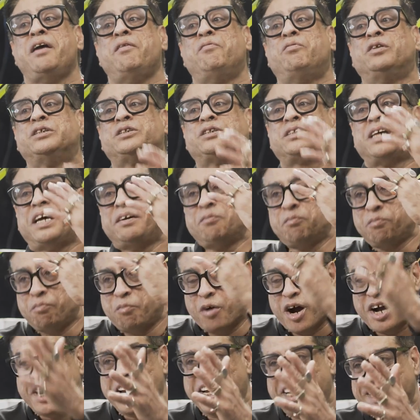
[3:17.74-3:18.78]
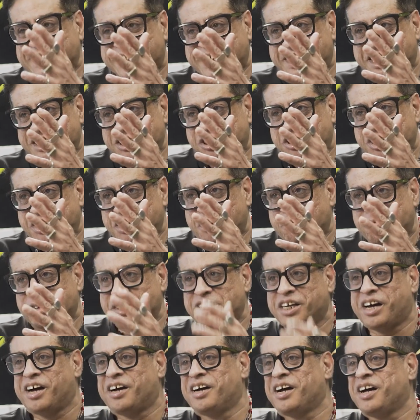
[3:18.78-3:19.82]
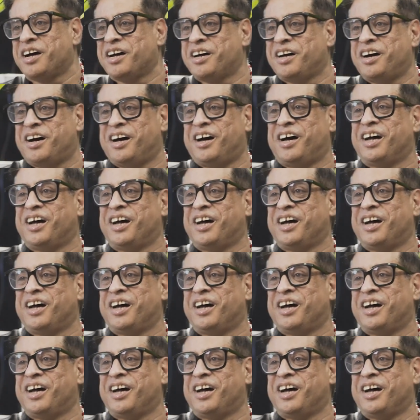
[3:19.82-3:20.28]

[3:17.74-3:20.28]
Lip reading: He was working as an engineer for the Aga Khan.